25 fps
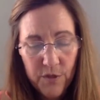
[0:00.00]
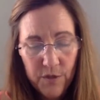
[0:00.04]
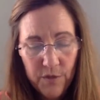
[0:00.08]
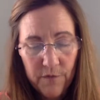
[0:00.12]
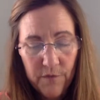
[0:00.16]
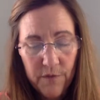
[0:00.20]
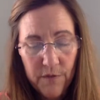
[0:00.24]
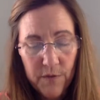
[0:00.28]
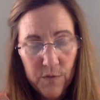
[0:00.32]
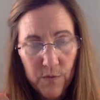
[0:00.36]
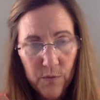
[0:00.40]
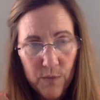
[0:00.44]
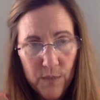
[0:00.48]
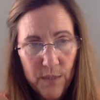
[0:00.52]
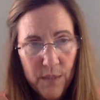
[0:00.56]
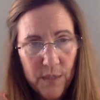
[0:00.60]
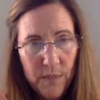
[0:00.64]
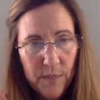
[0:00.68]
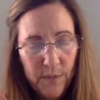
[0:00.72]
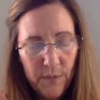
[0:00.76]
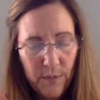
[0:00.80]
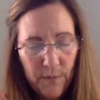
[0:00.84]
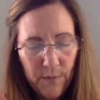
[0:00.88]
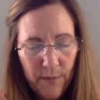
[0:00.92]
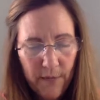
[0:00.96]
as
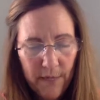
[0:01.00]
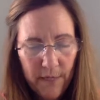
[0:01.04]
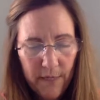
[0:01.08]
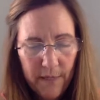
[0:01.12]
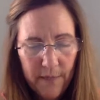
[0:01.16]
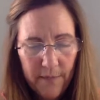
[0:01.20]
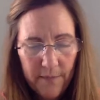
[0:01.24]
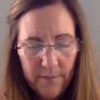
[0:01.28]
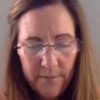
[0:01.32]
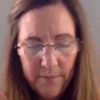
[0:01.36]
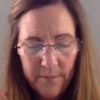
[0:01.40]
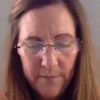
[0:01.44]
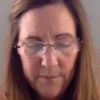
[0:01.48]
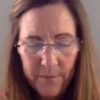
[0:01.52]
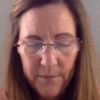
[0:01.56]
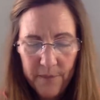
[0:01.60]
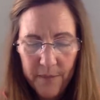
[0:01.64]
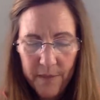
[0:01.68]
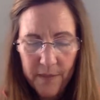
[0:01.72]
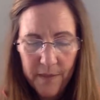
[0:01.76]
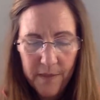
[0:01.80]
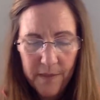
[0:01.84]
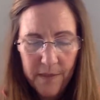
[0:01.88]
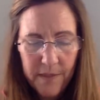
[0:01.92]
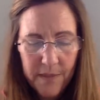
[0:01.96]
reasonably ready.
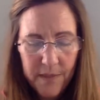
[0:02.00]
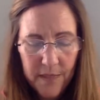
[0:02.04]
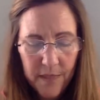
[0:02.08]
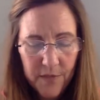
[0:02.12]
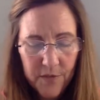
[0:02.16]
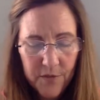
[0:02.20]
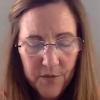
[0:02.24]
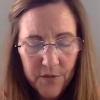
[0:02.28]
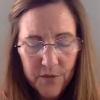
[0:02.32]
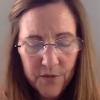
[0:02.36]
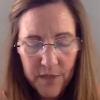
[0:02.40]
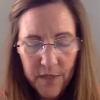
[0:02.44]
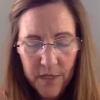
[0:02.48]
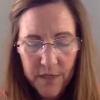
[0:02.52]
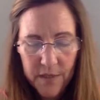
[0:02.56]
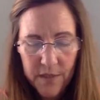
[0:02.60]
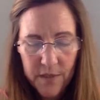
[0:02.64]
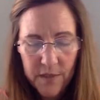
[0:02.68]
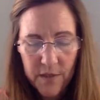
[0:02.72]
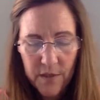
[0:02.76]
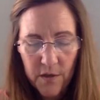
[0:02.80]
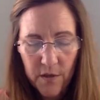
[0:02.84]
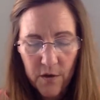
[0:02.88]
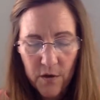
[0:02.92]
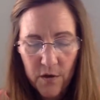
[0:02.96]
These
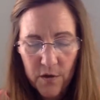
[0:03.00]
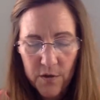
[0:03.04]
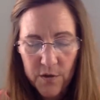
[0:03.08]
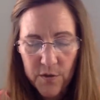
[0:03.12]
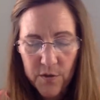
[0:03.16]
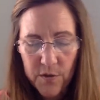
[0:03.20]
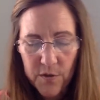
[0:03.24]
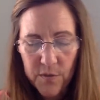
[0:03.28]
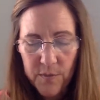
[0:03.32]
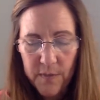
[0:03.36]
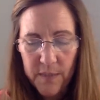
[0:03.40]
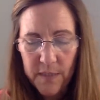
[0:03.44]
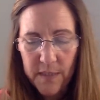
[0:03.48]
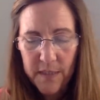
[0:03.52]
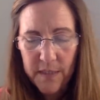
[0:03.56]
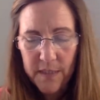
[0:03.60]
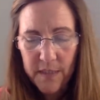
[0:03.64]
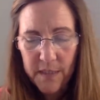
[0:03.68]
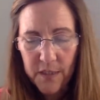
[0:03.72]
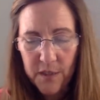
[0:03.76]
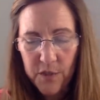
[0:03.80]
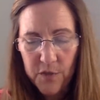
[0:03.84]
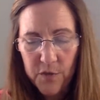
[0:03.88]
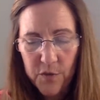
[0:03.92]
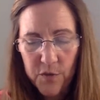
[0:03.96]
exercises are also to be
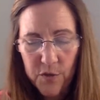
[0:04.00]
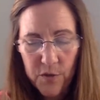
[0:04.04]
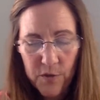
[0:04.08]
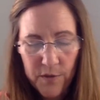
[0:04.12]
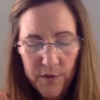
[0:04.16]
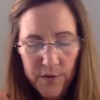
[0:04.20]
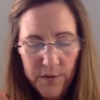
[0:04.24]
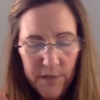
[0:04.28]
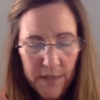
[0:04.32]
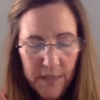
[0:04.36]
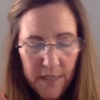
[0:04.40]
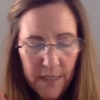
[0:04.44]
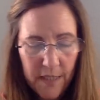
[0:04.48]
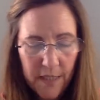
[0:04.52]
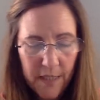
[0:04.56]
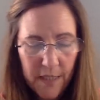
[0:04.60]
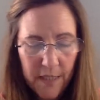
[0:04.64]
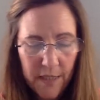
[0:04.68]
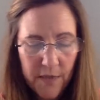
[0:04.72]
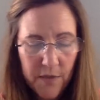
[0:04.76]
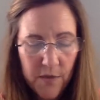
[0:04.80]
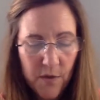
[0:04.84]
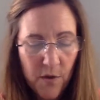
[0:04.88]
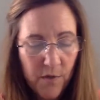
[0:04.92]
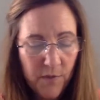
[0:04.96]
continued during the day
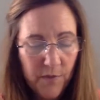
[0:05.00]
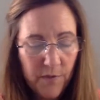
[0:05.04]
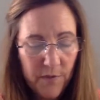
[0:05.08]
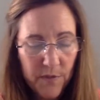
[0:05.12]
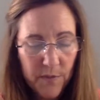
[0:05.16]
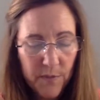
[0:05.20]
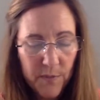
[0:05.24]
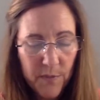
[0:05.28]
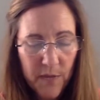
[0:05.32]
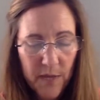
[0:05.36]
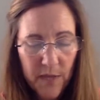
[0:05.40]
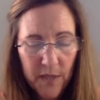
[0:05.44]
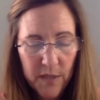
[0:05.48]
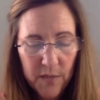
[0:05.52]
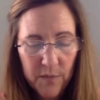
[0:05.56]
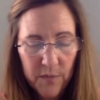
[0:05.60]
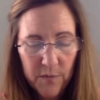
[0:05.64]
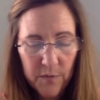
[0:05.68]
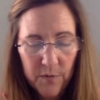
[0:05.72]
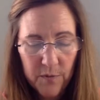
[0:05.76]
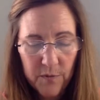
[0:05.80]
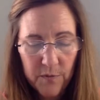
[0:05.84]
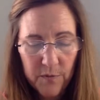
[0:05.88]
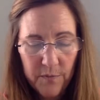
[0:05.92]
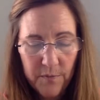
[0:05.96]
as often as
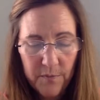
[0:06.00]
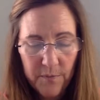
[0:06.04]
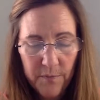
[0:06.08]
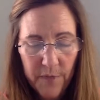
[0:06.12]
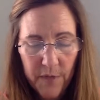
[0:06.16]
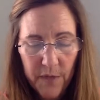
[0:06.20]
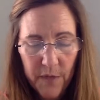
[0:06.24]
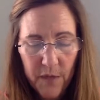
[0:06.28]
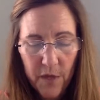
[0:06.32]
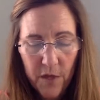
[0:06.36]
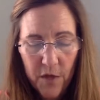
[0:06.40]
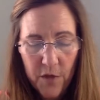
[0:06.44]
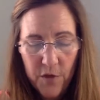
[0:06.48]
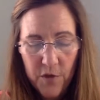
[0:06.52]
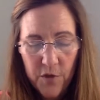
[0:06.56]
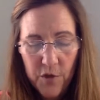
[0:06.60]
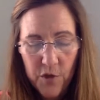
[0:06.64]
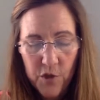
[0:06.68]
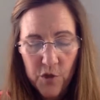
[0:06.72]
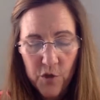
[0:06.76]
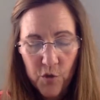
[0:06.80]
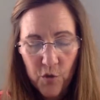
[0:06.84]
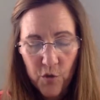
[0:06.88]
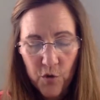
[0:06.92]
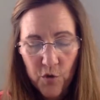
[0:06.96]
possible. The
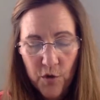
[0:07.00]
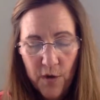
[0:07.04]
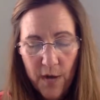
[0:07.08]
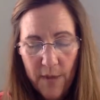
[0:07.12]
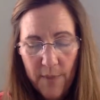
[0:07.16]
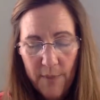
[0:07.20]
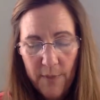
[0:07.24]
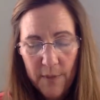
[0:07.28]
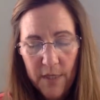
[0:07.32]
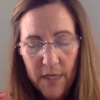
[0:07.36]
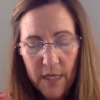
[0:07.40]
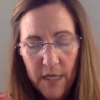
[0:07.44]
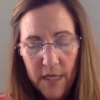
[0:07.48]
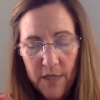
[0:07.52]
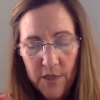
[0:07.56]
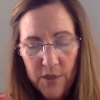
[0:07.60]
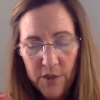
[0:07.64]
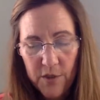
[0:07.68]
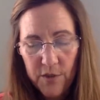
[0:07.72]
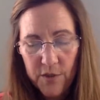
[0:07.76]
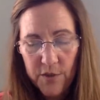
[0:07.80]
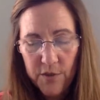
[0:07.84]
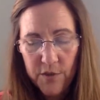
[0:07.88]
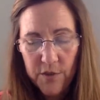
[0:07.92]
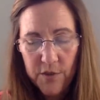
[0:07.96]
shorter
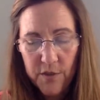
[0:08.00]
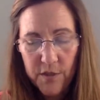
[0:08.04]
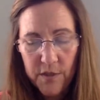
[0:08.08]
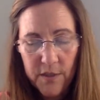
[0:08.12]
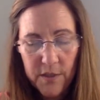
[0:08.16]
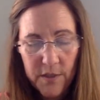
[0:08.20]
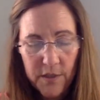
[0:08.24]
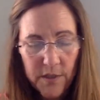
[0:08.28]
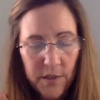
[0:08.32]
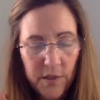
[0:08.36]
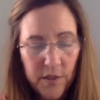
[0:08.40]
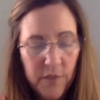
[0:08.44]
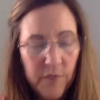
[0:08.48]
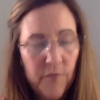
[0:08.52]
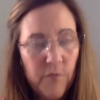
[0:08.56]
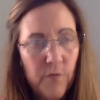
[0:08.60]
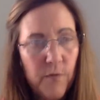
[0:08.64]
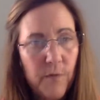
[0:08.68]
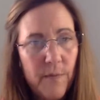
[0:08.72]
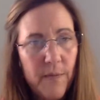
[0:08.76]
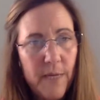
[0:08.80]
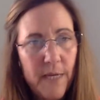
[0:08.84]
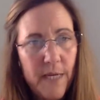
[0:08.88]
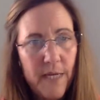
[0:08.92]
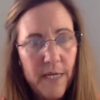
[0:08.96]
applications consist of
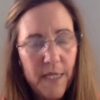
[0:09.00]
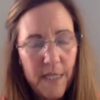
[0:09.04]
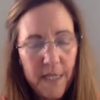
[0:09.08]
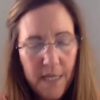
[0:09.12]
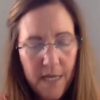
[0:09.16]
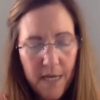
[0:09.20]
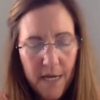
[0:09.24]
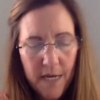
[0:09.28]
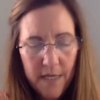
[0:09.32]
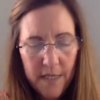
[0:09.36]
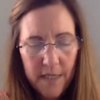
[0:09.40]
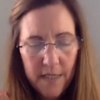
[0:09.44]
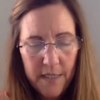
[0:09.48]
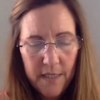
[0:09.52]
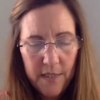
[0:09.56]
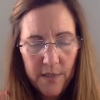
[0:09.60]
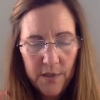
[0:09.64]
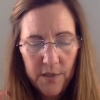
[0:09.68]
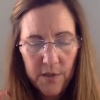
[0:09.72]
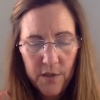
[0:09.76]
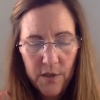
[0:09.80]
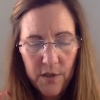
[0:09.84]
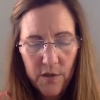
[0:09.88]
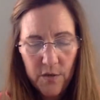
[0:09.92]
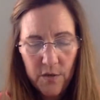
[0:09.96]
repeating the idea
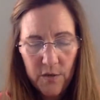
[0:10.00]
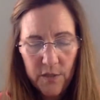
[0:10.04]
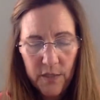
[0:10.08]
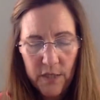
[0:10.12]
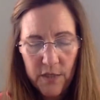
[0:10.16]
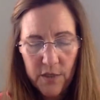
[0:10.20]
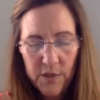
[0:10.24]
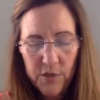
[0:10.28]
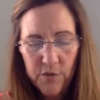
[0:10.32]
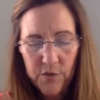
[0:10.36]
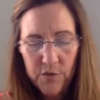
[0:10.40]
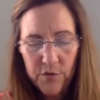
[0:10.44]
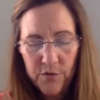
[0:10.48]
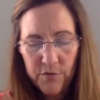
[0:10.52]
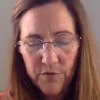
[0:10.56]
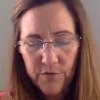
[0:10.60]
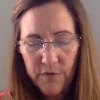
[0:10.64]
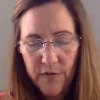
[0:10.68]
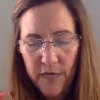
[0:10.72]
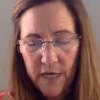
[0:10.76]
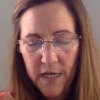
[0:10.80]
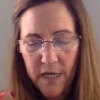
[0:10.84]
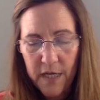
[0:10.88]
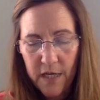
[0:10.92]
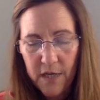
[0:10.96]
slowly as you
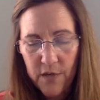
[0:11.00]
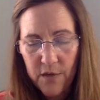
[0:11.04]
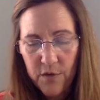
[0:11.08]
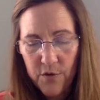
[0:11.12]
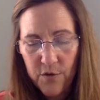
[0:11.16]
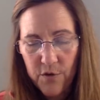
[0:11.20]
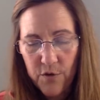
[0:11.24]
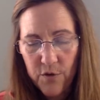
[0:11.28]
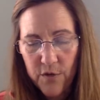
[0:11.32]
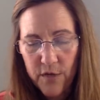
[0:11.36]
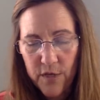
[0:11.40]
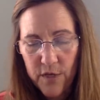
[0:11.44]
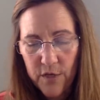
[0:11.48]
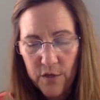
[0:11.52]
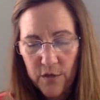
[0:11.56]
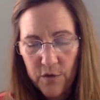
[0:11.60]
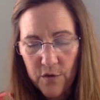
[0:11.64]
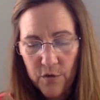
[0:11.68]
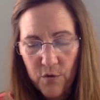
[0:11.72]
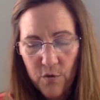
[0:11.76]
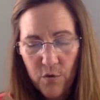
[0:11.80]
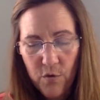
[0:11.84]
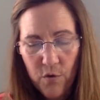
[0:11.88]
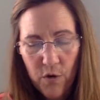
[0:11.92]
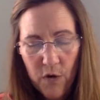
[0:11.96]
survey either your inner
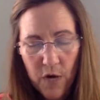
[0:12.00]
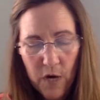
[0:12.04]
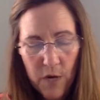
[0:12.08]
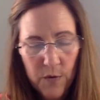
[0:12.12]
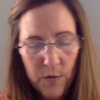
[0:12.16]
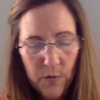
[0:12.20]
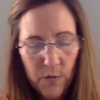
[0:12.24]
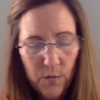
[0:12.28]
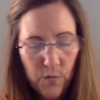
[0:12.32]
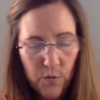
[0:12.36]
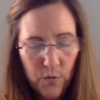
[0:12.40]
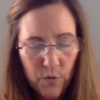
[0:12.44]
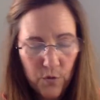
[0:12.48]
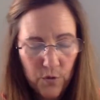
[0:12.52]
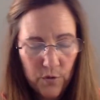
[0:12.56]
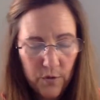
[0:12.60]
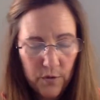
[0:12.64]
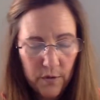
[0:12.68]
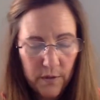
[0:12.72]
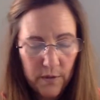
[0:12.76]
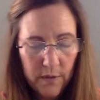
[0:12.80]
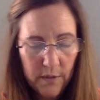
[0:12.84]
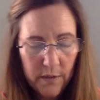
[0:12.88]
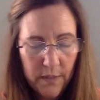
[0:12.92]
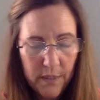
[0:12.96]
or outer
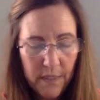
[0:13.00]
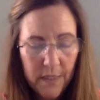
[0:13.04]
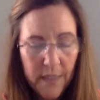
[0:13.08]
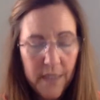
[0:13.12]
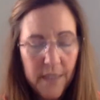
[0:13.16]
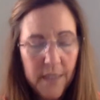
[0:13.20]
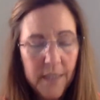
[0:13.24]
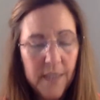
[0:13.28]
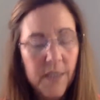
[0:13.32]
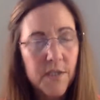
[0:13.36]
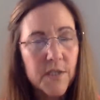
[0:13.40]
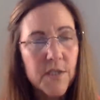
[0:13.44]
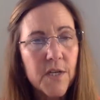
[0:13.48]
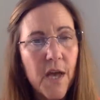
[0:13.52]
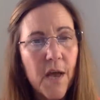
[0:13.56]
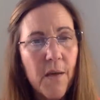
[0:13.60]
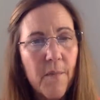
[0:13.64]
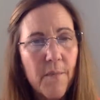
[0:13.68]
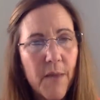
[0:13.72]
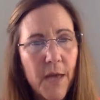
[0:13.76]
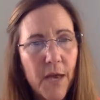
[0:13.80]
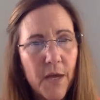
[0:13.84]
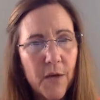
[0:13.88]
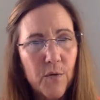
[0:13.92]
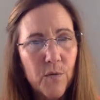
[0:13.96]
world. It does not
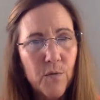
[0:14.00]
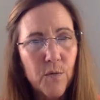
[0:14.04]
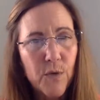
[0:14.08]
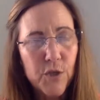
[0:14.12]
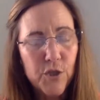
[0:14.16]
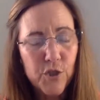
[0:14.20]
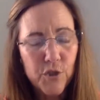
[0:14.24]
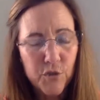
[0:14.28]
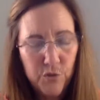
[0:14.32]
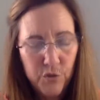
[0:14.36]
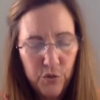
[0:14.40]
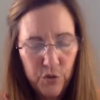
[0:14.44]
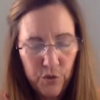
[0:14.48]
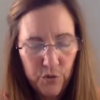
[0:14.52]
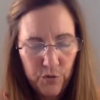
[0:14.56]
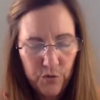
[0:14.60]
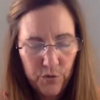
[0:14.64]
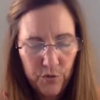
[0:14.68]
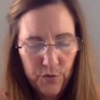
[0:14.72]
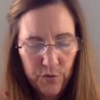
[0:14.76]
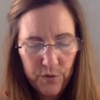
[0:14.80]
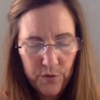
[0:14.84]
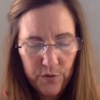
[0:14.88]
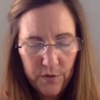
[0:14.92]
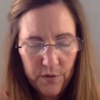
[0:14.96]
matter which you
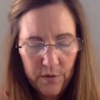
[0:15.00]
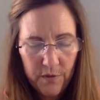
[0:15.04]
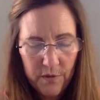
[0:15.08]
choose.